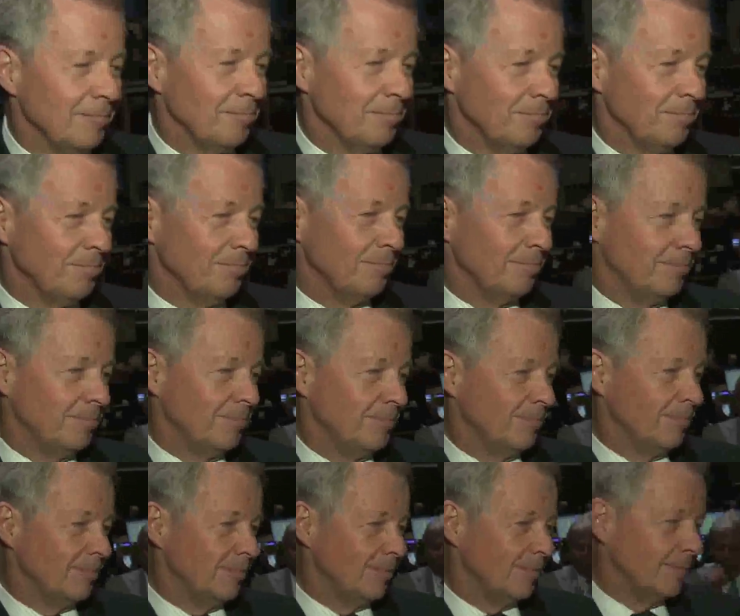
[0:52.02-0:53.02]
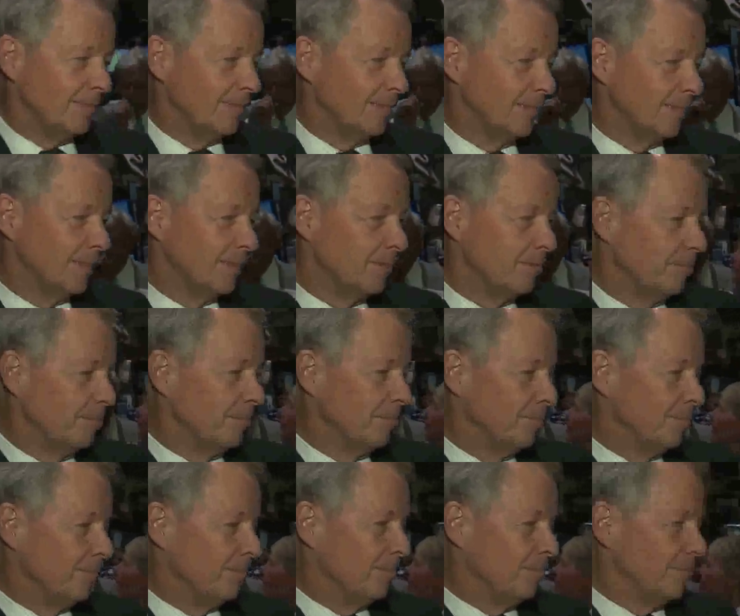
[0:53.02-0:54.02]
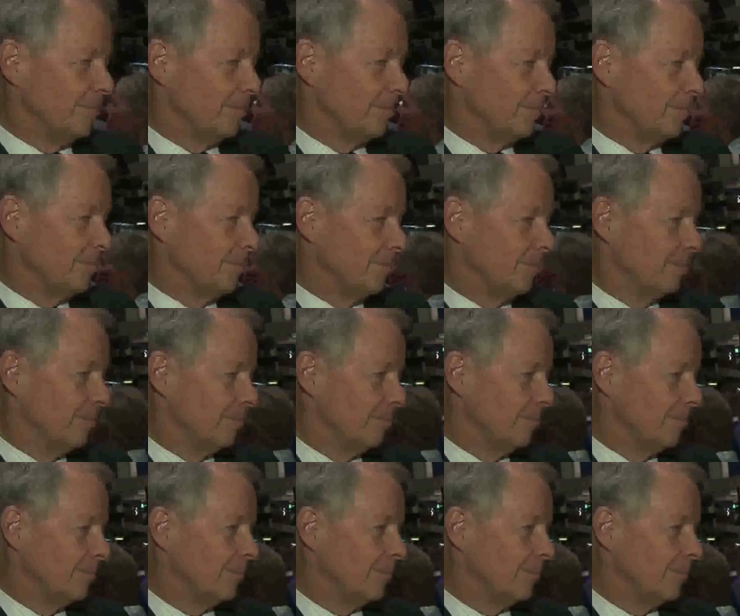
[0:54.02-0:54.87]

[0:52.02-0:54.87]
(not speaking)